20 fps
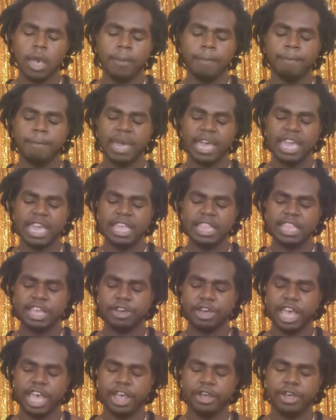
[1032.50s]
making
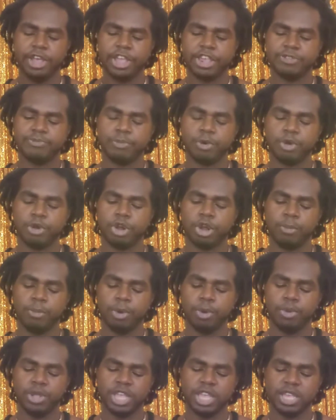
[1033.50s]
their areas more
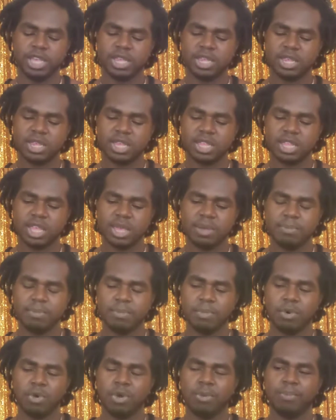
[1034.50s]
harmonious to them,
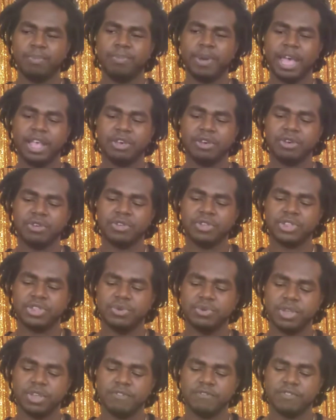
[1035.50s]
or better
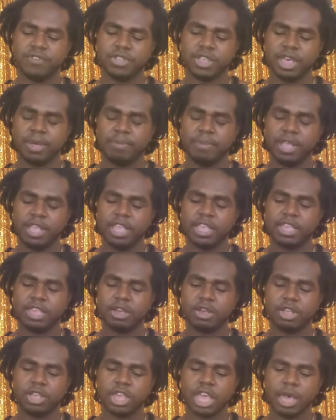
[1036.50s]
suited for them in a
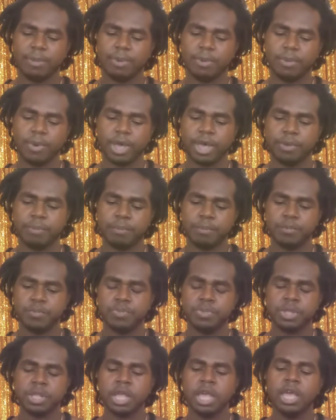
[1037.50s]
certain type of way.
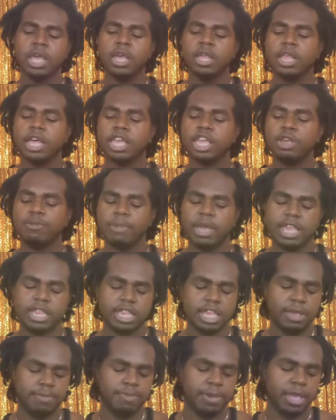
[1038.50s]
Like, you may
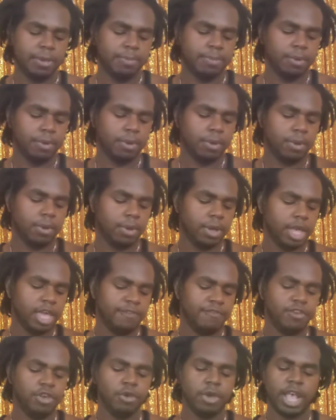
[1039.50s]
see people,
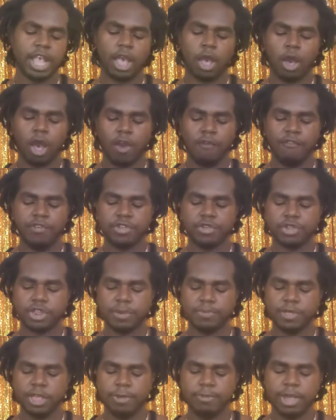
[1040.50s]
if you're at an office or
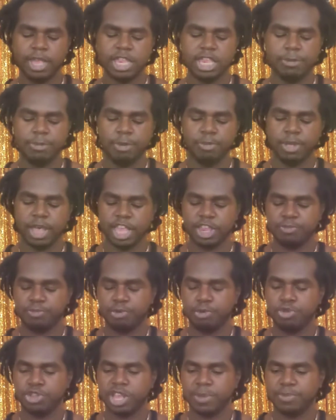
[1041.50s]
something, you may see people, like,
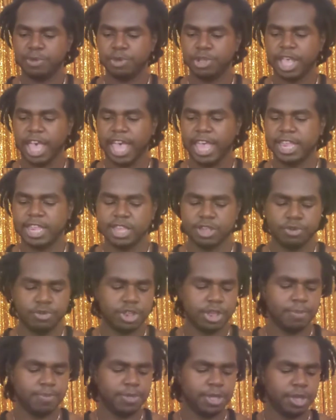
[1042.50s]
spruce up their desk or
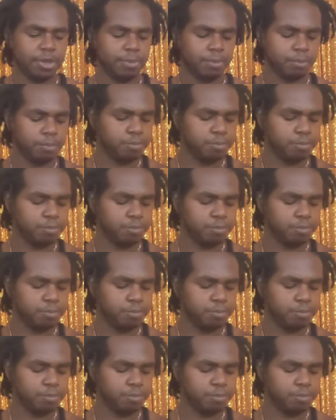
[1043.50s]
something.